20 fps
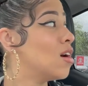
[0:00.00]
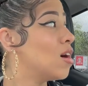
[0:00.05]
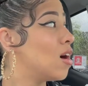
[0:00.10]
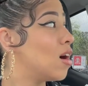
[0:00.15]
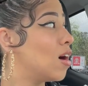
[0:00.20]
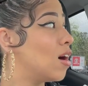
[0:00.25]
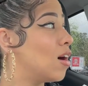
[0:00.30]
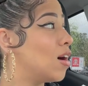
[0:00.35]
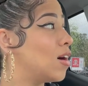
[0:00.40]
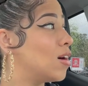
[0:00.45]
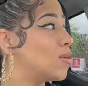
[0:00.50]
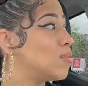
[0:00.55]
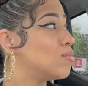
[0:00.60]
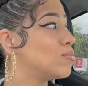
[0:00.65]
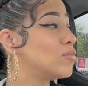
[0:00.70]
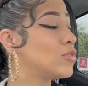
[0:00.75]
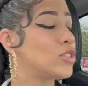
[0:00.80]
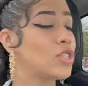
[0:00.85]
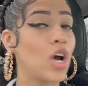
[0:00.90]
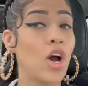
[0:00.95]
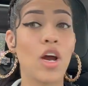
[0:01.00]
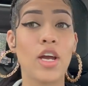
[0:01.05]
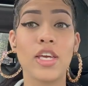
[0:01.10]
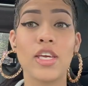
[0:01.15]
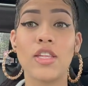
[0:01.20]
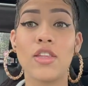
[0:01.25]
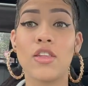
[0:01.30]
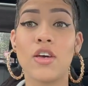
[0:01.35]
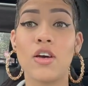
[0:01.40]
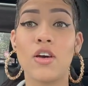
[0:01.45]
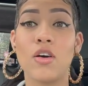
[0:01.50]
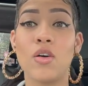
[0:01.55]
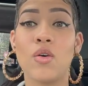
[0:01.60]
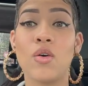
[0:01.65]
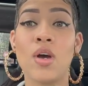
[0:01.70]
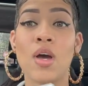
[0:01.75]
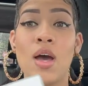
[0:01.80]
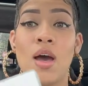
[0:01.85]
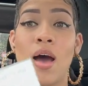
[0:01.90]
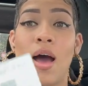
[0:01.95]
Um, Target though,
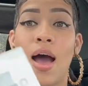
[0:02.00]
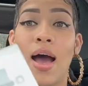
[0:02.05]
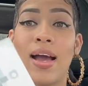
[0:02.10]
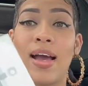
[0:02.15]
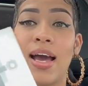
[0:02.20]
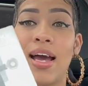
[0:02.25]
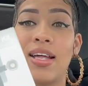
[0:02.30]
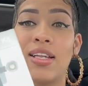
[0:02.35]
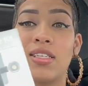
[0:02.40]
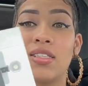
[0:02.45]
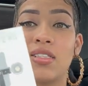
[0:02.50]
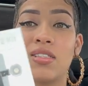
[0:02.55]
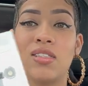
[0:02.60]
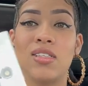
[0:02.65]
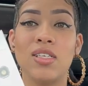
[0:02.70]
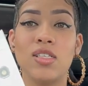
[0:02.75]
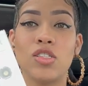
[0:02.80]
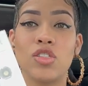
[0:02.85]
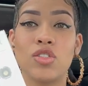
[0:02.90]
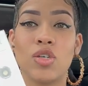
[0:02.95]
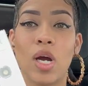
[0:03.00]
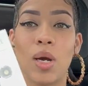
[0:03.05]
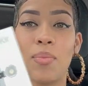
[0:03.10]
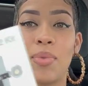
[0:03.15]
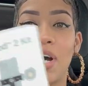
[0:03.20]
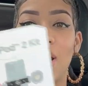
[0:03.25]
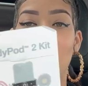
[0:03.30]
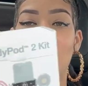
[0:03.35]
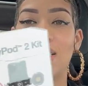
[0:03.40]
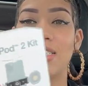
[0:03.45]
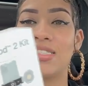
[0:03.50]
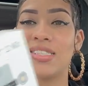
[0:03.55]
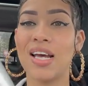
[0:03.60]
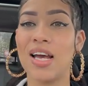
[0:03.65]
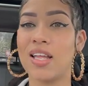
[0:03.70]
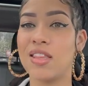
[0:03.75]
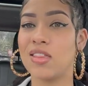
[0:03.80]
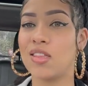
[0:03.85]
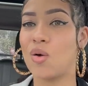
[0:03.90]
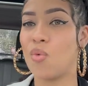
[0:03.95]
I got this tripod. It's
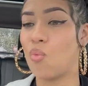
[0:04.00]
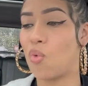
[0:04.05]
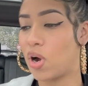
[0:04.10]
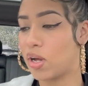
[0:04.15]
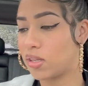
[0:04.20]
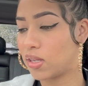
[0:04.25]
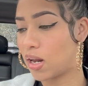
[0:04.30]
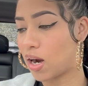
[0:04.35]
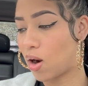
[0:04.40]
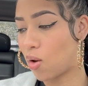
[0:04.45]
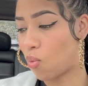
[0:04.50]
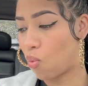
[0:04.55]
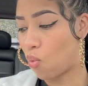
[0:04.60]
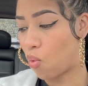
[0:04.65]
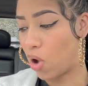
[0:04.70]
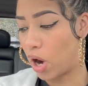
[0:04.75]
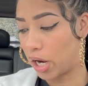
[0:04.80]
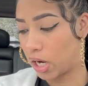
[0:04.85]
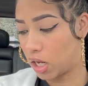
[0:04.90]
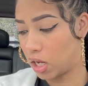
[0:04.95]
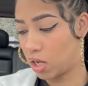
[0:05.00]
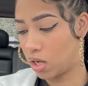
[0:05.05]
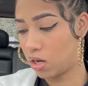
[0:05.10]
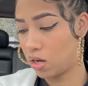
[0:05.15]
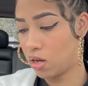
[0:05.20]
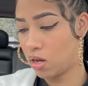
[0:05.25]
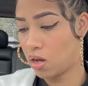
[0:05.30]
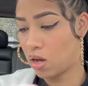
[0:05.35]
not the one that I wanted.